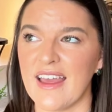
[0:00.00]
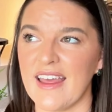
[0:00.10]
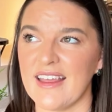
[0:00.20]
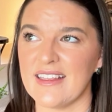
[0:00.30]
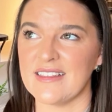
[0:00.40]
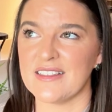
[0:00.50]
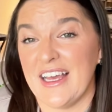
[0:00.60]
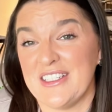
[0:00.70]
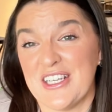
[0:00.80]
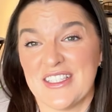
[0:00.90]
and
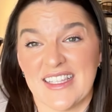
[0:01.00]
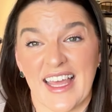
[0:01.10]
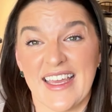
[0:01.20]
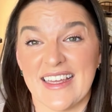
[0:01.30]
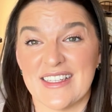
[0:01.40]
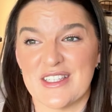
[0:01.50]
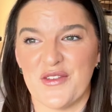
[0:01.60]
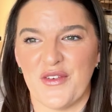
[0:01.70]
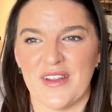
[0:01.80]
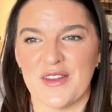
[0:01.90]
I just like it. It's a
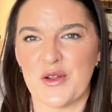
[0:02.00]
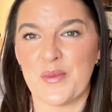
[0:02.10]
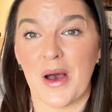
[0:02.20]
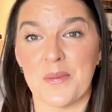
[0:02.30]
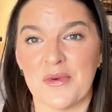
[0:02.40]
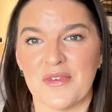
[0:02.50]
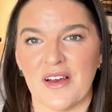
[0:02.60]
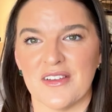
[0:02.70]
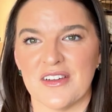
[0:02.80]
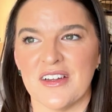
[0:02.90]
fun little pop of
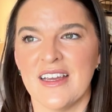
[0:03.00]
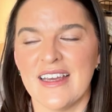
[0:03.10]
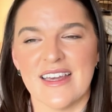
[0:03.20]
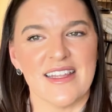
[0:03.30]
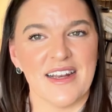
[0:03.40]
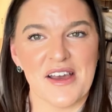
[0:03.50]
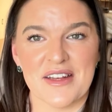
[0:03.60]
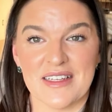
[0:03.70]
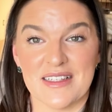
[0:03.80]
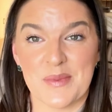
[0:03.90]
color in an
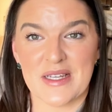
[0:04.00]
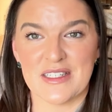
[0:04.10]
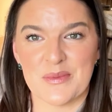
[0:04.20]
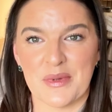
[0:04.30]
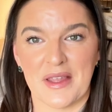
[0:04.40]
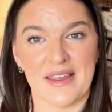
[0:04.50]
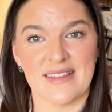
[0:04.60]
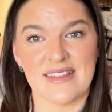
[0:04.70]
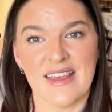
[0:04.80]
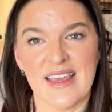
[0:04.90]
unexpected place,
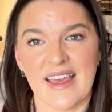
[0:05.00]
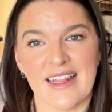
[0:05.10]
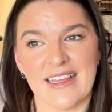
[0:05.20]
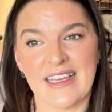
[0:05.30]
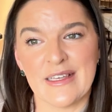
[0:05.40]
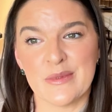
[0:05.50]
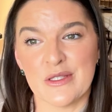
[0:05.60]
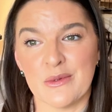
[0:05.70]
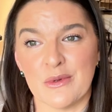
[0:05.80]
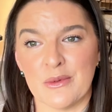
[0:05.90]
and it keeps
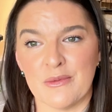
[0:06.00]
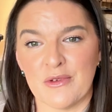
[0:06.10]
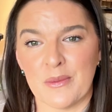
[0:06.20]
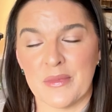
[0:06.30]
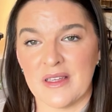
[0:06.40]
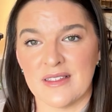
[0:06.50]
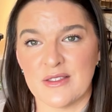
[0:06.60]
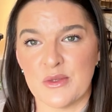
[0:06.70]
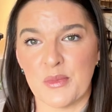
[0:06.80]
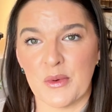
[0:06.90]
the room from being
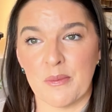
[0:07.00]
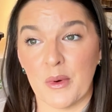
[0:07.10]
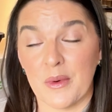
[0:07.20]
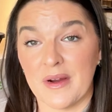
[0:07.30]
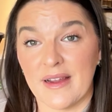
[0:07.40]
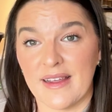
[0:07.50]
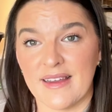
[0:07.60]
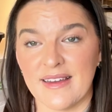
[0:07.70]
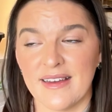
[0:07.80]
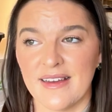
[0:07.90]
super
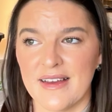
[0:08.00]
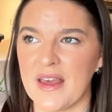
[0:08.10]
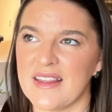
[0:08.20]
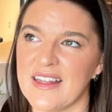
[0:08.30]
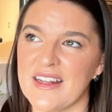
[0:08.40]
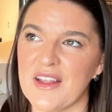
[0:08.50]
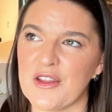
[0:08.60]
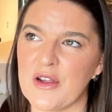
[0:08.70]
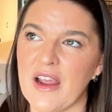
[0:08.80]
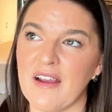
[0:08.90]
boring. And then
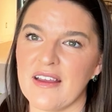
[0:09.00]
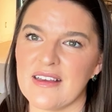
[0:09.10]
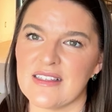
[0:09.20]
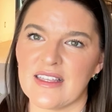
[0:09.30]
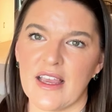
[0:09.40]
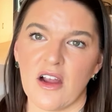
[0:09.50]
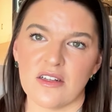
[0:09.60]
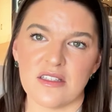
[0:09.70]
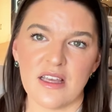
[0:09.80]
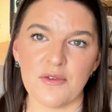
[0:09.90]
another area is like our
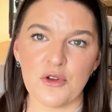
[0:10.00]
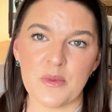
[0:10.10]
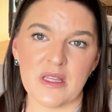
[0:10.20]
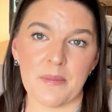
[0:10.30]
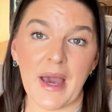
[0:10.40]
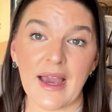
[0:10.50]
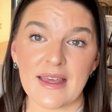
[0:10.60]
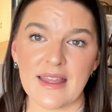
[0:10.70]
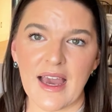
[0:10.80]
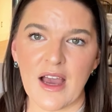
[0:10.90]
sunroom in the back
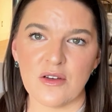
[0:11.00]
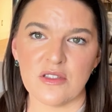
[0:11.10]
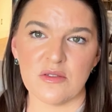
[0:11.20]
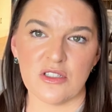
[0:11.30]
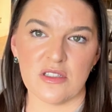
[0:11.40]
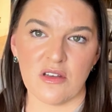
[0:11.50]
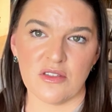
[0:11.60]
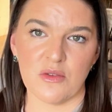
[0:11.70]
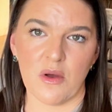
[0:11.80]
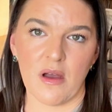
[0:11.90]
of the house, which is
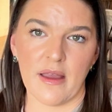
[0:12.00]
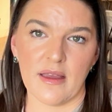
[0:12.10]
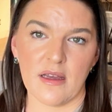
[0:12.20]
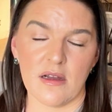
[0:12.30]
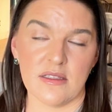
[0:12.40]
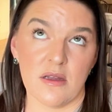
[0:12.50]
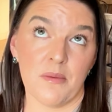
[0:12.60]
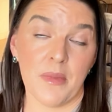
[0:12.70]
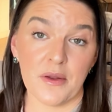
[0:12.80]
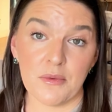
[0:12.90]
also like it's our
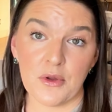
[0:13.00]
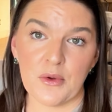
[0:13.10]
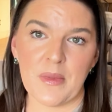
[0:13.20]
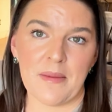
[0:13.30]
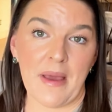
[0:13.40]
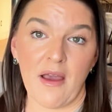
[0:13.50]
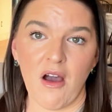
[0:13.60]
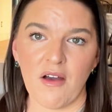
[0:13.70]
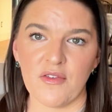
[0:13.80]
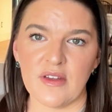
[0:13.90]
mud room and my
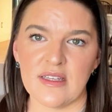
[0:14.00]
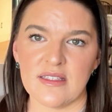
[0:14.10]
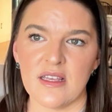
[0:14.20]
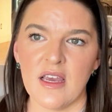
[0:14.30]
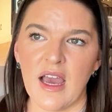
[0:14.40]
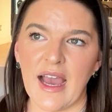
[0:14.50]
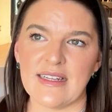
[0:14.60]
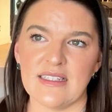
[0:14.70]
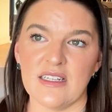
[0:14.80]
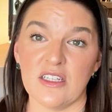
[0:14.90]
office. I
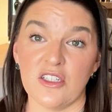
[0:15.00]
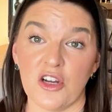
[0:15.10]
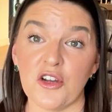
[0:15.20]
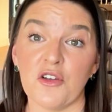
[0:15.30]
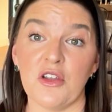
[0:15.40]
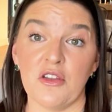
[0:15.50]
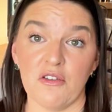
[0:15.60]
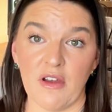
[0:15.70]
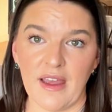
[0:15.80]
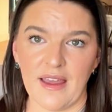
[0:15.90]
did a dark green
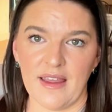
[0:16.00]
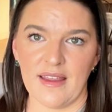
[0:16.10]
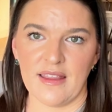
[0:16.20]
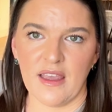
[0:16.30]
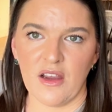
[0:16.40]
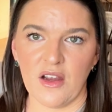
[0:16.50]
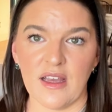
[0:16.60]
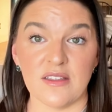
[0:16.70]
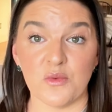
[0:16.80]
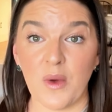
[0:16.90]
gray in there
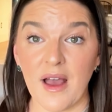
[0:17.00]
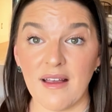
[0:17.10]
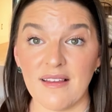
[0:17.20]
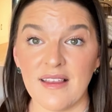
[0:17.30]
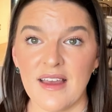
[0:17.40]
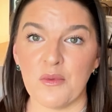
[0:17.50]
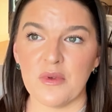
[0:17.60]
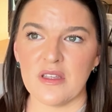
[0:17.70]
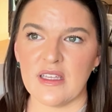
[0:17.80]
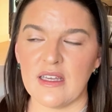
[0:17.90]
as well.
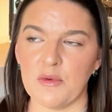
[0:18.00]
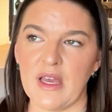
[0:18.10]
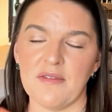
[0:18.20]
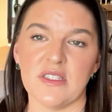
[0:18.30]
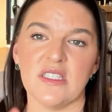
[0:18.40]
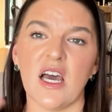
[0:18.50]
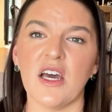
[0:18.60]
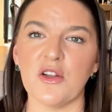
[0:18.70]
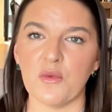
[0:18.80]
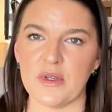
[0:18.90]
We have a
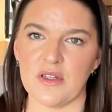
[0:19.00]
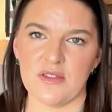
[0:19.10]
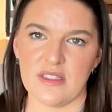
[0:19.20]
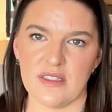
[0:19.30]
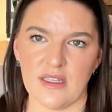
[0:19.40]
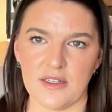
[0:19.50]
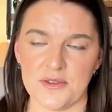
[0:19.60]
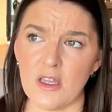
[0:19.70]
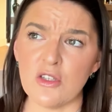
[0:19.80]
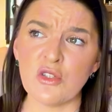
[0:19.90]
ton of windows in there.
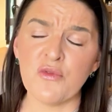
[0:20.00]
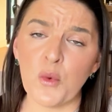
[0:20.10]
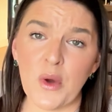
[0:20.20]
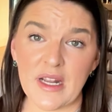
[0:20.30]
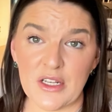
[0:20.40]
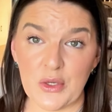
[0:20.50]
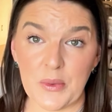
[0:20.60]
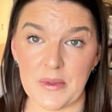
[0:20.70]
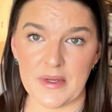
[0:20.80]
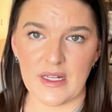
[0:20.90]
So for one, I knew
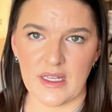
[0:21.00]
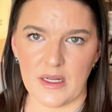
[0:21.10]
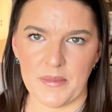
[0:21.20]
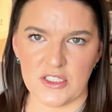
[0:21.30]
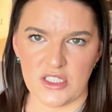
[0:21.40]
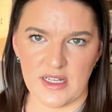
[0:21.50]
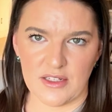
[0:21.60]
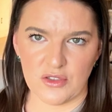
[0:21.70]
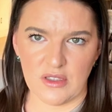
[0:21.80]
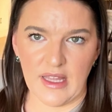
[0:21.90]
we were gonna get a bunch of
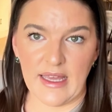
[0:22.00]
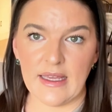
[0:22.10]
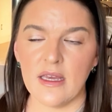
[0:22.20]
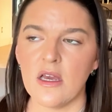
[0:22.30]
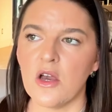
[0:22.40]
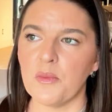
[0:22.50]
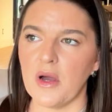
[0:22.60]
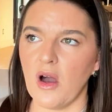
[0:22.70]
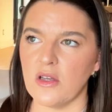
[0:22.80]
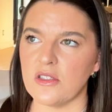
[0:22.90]
natural light,
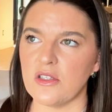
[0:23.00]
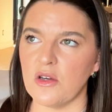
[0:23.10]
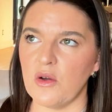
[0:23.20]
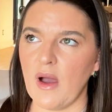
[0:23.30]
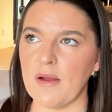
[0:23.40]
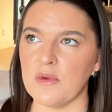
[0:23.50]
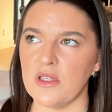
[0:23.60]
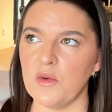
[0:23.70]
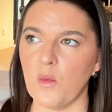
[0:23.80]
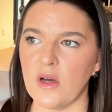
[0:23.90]
but also I
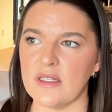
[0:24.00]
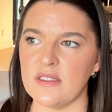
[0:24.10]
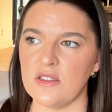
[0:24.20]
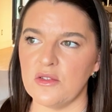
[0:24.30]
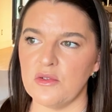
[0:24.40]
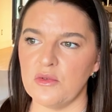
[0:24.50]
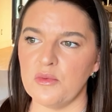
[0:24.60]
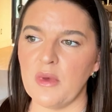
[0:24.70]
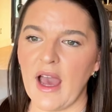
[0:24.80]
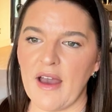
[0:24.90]
really wanted to
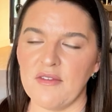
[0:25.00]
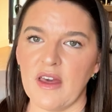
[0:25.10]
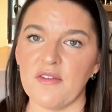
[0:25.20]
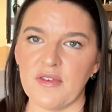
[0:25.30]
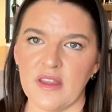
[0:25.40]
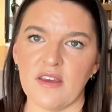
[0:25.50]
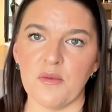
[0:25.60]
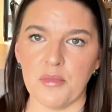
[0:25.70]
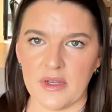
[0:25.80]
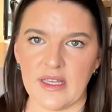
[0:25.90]
have that feeling
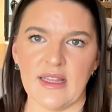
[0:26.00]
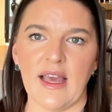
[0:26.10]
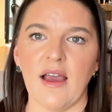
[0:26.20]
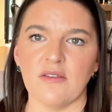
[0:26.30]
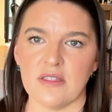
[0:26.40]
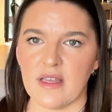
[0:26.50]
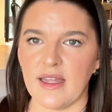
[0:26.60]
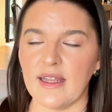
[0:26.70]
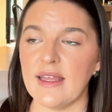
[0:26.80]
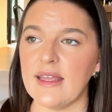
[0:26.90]
of bringing the
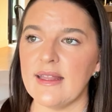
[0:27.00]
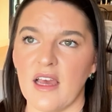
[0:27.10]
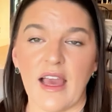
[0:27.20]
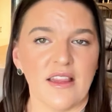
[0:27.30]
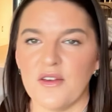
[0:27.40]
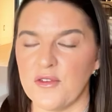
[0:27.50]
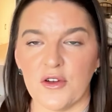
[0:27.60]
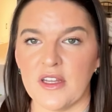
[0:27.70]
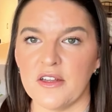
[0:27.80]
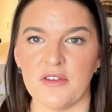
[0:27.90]
outside in. I love
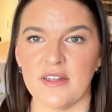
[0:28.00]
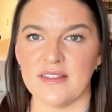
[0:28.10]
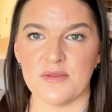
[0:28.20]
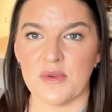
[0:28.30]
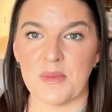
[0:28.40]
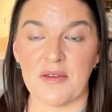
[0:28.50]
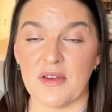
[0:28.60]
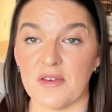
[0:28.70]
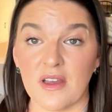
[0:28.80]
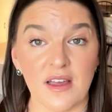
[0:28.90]
green. Green is one of my
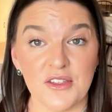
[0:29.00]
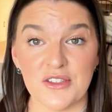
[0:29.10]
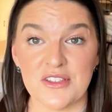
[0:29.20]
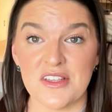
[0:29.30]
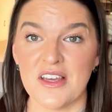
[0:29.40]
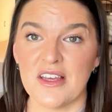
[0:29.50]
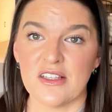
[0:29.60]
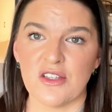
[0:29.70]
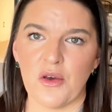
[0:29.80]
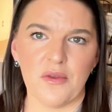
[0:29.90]
favorite colors.
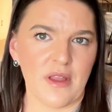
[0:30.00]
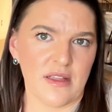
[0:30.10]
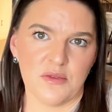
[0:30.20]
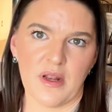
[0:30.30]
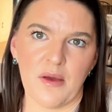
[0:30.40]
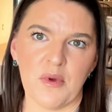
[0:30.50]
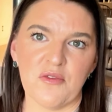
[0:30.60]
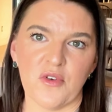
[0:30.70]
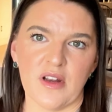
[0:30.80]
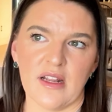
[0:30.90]
So that's what I went
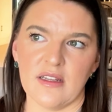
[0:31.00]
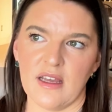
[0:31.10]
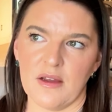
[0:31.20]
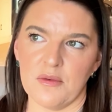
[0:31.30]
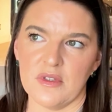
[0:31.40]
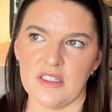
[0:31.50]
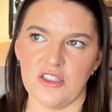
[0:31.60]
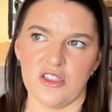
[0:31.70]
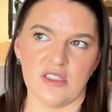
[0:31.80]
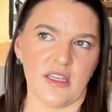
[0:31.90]
for, and I really
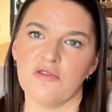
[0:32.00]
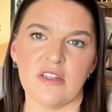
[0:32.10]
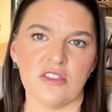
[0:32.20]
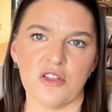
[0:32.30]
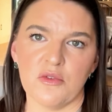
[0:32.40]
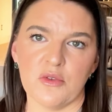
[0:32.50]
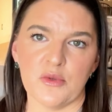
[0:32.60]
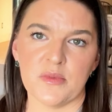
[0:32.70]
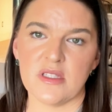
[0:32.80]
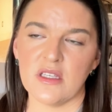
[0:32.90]
just like drenched the
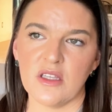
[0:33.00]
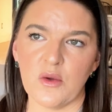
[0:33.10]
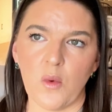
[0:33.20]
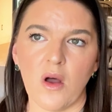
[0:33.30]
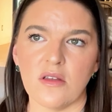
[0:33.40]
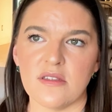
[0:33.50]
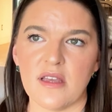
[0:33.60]
room, ceiling, walls,